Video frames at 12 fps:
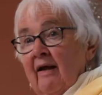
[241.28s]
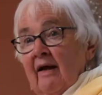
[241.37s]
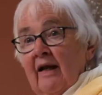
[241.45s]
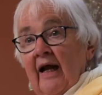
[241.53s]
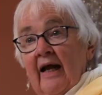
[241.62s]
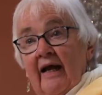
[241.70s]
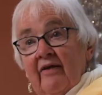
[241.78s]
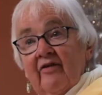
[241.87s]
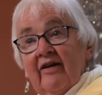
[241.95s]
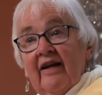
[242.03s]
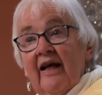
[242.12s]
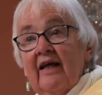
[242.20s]
And I ask
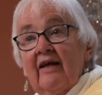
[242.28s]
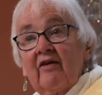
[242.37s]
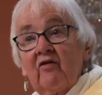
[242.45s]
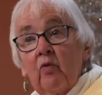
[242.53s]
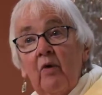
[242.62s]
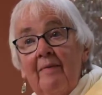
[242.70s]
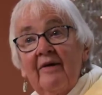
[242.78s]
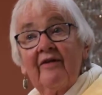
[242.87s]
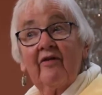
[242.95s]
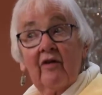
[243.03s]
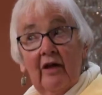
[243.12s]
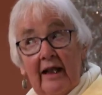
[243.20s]
today, is
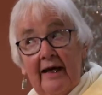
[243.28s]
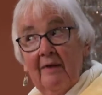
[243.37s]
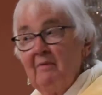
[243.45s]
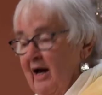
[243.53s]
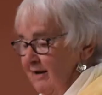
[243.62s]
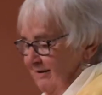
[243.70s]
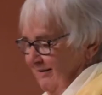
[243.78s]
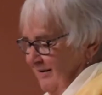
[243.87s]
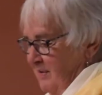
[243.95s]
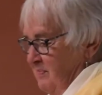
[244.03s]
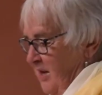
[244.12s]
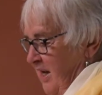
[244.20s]
women's lib
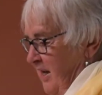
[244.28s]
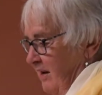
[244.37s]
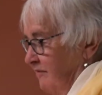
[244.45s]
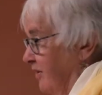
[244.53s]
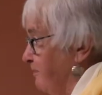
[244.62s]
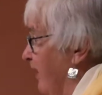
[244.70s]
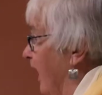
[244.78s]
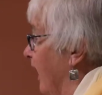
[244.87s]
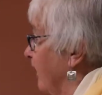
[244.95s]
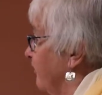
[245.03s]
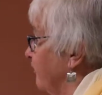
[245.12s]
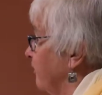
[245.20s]
something of the
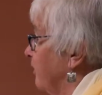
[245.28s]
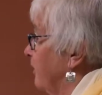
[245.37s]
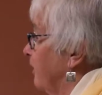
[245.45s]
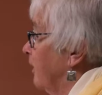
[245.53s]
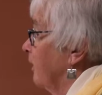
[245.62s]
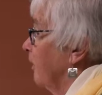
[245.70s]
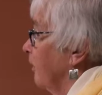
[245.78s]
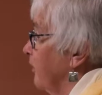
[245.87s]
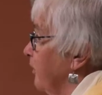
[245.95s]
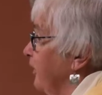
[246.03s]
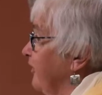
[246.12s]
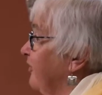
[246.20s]
past, or
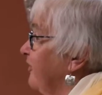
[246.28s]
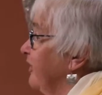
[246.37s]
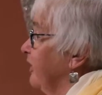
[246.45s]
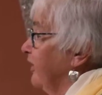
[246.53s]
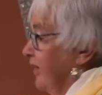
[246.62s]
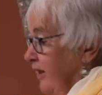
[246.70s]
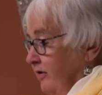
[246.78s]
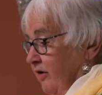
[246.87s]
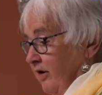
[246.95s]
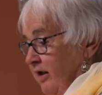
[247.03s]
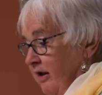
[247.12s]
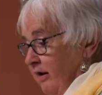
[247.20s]
do we still need to
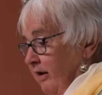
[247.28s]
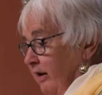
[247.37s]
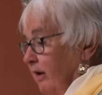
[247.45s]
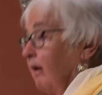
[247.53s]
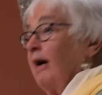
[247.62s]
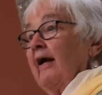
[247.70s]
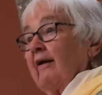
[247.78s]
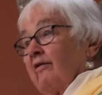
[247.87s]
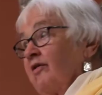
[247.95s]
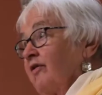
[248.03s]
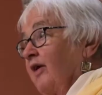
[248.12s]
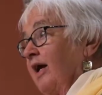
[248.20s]
hear and
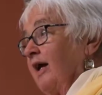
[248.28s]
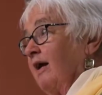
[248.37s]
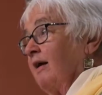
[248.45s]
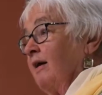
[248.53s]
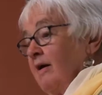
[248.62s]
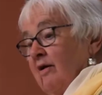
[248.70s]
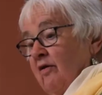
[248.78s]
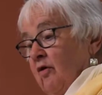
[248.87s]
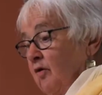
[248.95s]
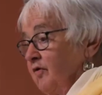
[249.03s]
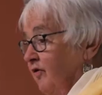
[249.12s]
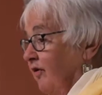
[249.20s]
sing
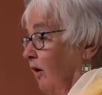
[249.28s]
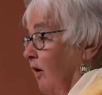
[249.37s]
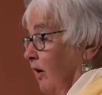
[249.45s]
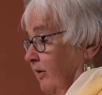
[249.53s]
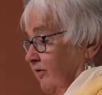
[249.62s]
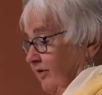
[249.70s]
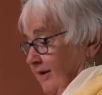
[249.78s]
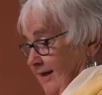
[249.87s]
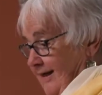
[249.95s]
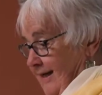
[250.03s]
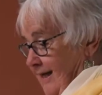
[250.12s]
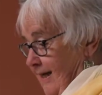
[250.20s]
those songs
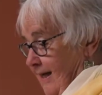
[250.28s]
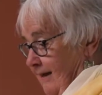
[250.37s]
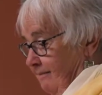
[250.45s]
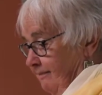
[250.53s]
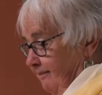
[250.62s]
again?